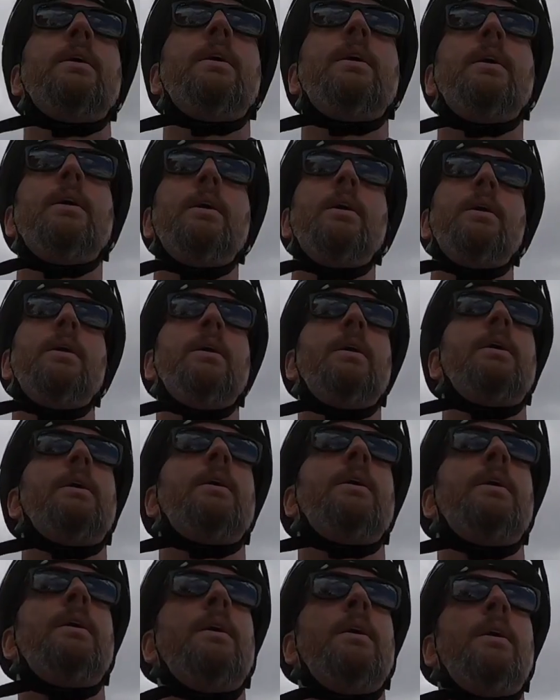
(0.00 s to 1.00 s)
Terrible hill
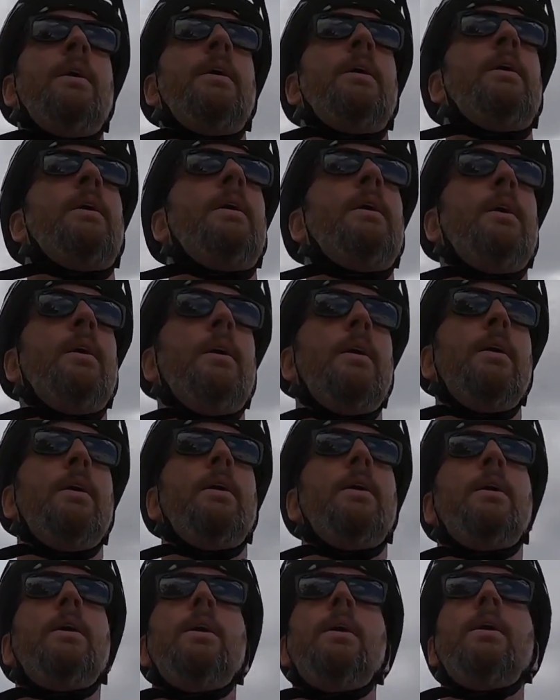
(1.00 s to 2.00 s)
as a first attempt,
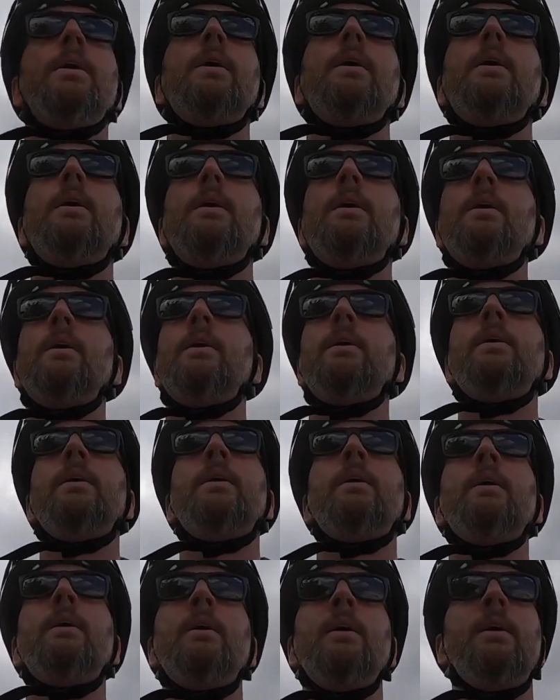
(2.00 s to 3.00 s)
and
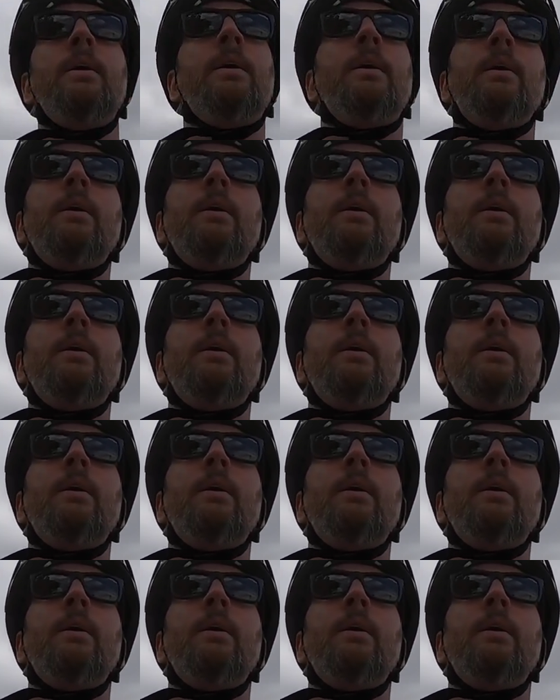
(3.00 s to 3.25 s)
terrible choice of